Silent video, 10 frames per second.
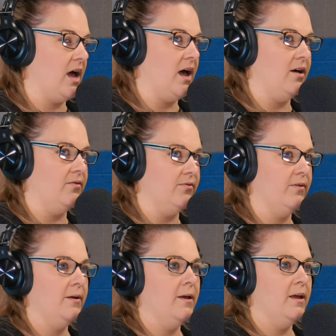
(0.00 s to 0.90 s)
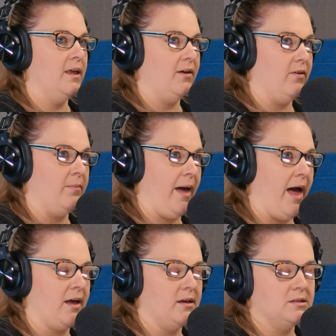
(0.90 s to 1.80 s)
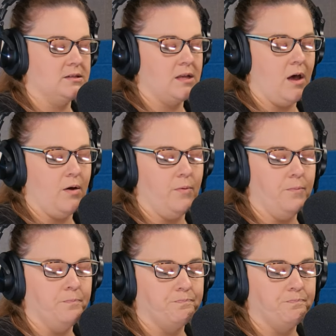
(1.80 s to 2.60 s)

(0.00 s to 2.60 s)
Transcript: of giving back. So